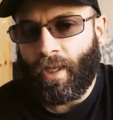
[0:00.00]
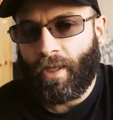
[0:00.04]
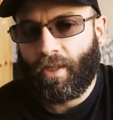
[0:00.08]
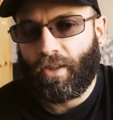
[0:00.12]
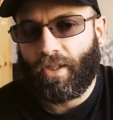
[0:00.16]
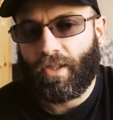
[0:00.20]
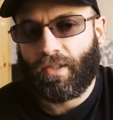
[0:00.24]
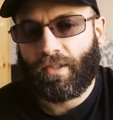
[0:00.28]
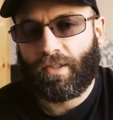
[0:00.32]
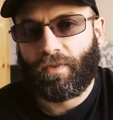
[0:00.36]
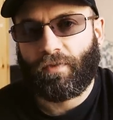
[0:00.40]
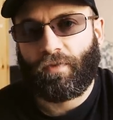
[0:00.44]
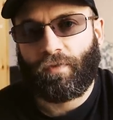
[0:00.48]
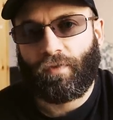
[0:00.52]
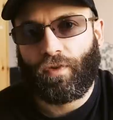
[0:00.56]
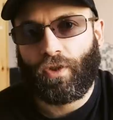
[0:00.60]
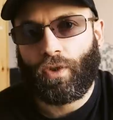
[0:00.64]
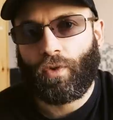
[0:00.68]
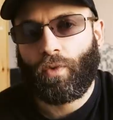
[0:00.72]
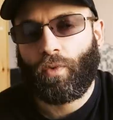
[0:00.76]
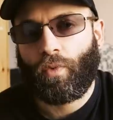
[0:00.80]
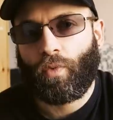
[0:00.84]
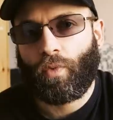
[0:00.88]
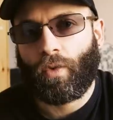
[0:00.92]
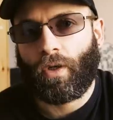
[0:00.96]
There's
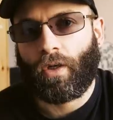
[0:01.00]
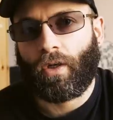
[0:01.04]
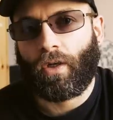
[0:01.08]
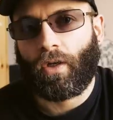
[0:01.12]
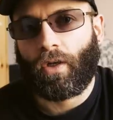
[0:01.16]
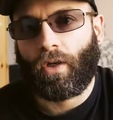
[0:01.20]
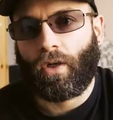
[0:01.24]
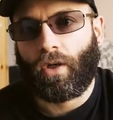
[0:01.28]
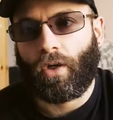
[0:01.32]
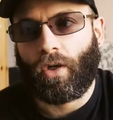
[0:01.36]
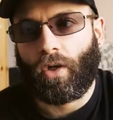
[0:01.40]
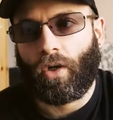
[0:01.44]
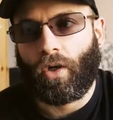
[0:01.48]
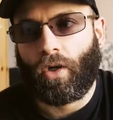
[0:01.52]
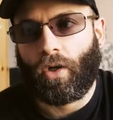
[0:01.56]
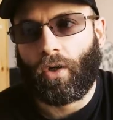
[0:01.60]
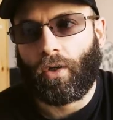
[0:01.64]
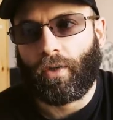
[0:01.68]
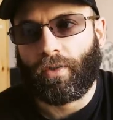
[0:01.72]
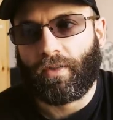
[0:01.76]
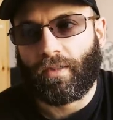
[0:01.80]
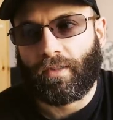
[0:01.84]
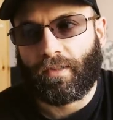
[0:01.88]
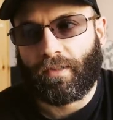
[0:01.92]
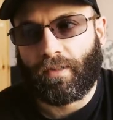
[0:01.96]

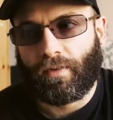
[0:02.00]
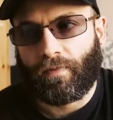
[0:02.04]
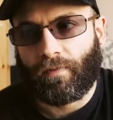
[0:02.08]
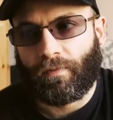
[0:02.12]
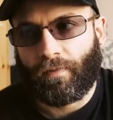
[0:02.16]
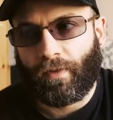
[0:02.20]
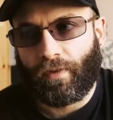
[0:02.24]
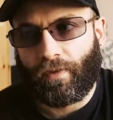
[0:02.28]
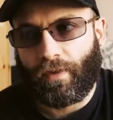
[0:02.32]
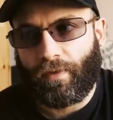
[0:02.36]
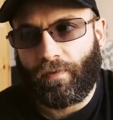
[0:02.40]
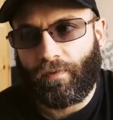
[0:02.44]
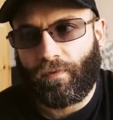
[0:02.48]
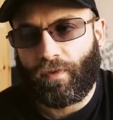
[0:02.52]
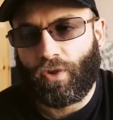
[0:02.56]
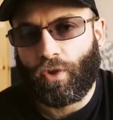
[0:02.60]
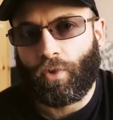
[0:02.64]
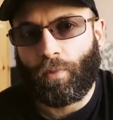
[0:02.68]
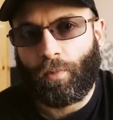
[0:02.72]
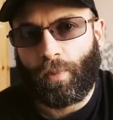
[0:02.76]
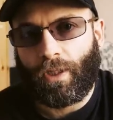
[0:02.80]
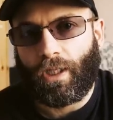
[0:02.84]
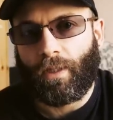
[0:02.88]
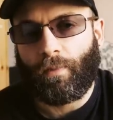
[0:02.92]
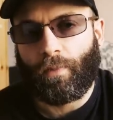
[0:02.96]
a very
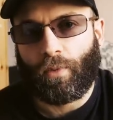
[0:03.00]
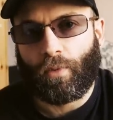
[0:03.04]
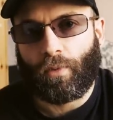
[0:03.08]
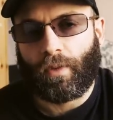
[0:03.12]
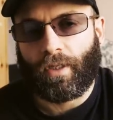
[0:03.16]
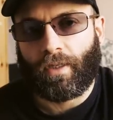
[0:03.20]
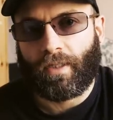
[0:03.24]
few people,